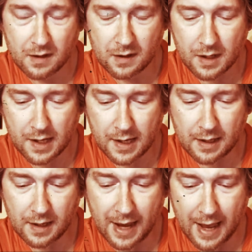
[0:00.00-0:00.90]

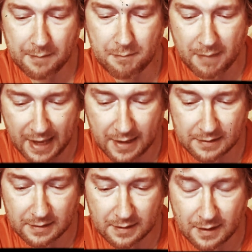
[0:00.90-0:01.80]
I met
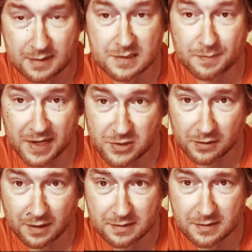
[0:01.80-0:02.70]
a
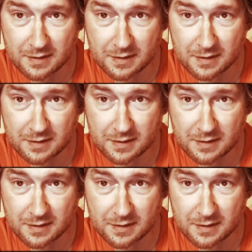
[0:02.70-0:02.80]
specialist,